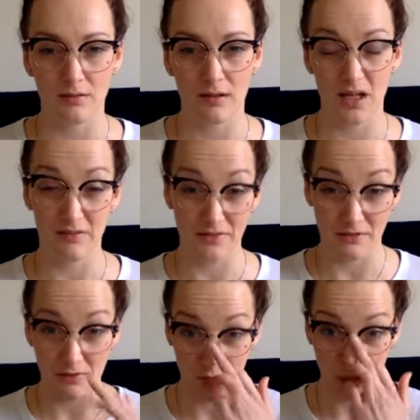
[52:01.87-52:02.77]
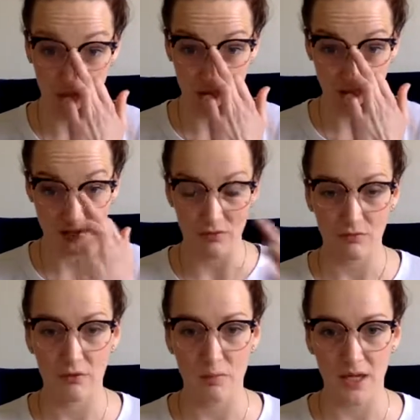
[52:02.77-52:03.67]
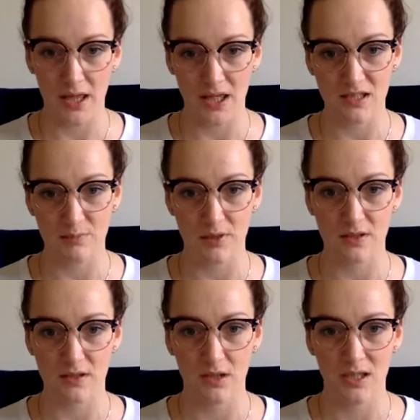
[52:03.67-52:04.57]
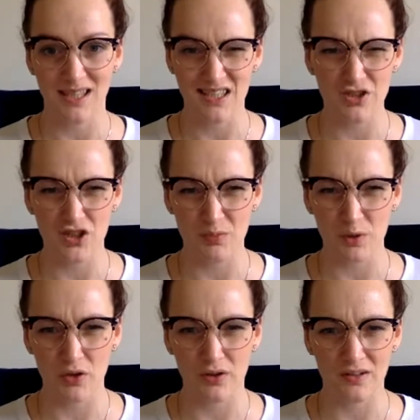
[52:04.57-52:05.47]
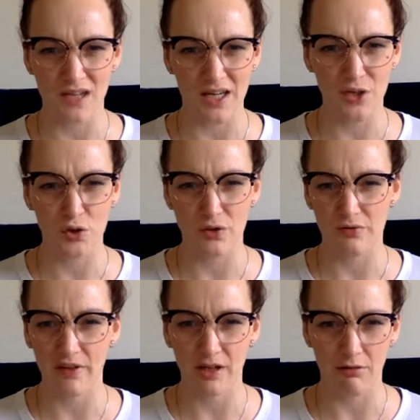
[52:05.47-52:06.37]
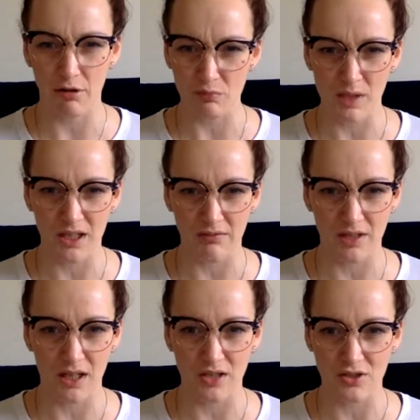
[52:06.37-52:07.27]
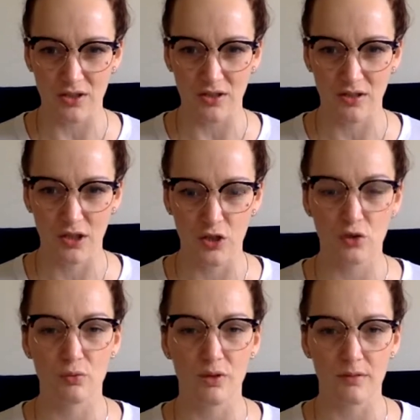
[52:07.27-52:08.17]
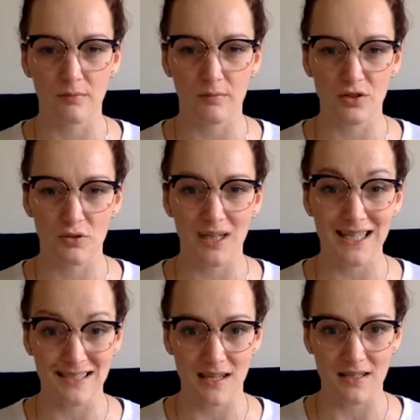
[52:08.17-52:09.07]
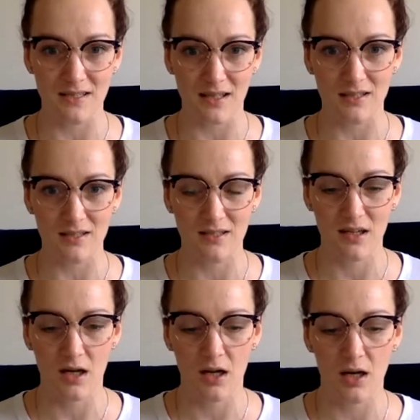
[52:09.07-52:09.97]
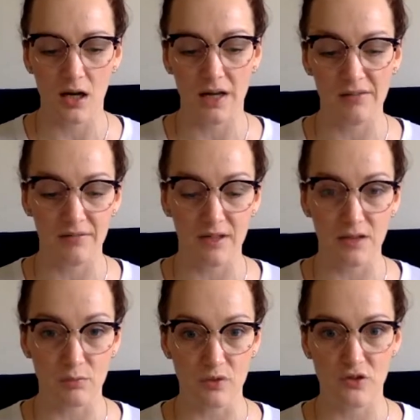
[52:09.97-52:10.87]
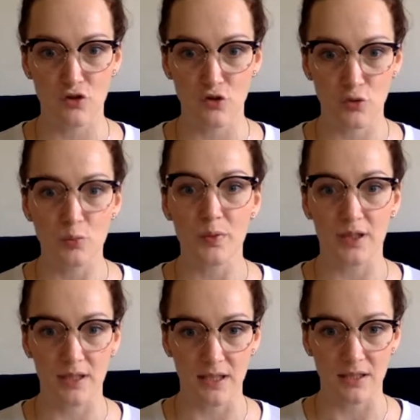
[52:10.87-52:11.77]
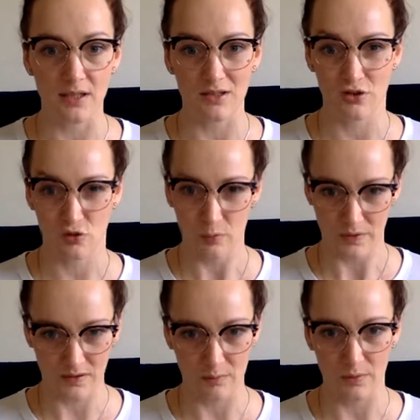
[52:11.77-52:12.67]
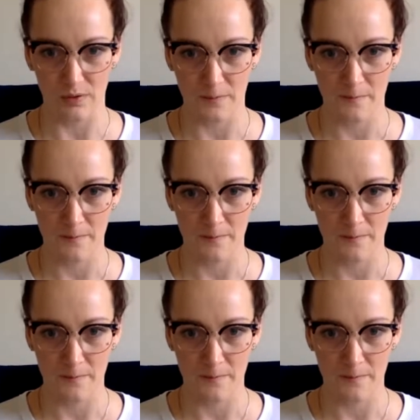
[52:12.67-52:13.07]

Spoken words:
I have different websites for my things, but that's just because I couldn't figure out my navigation to an extent that I felt was super clean and super simple.